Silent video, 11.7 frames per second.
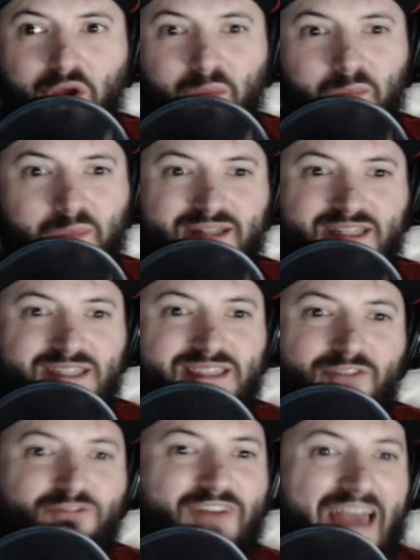But just
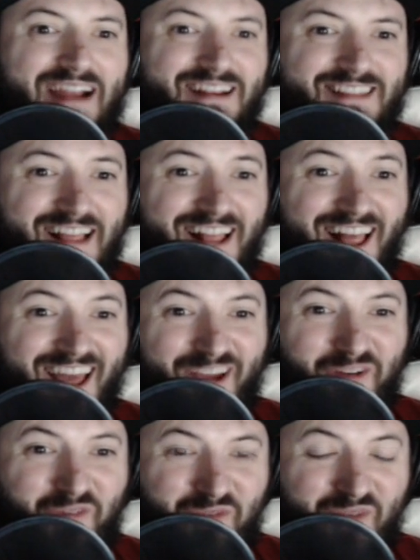the fact that, like,
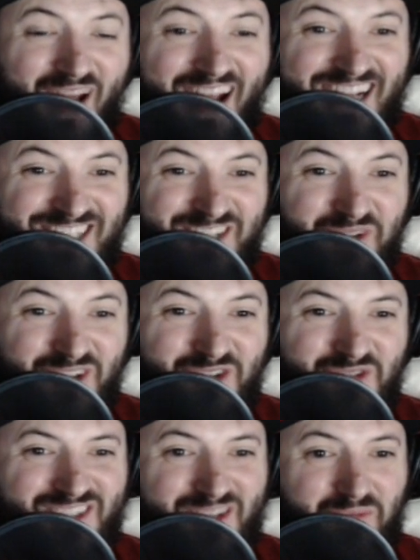we might actually be
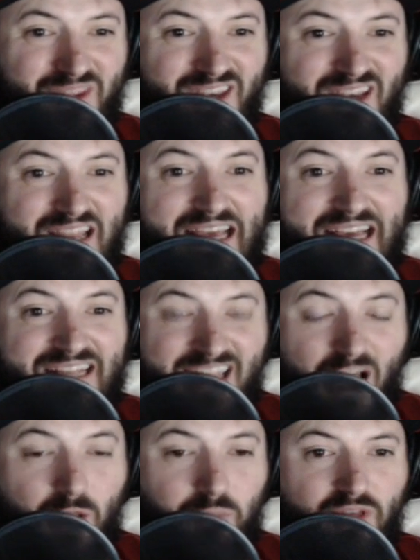doing something to
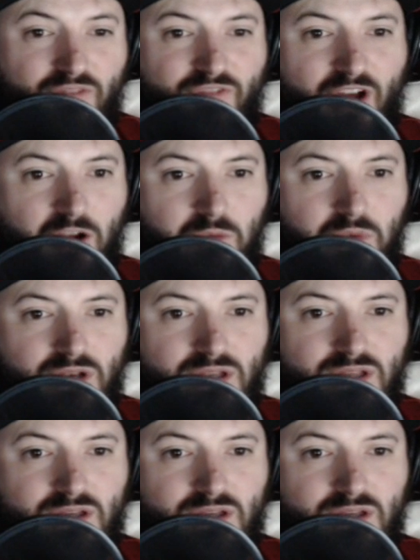help the environment